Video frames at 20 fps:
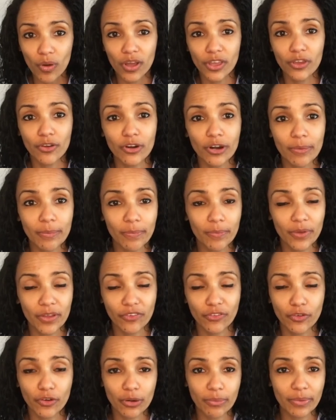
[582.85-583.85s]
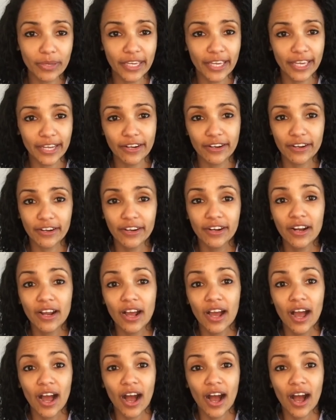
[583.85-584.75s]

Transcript: if you're a beginner.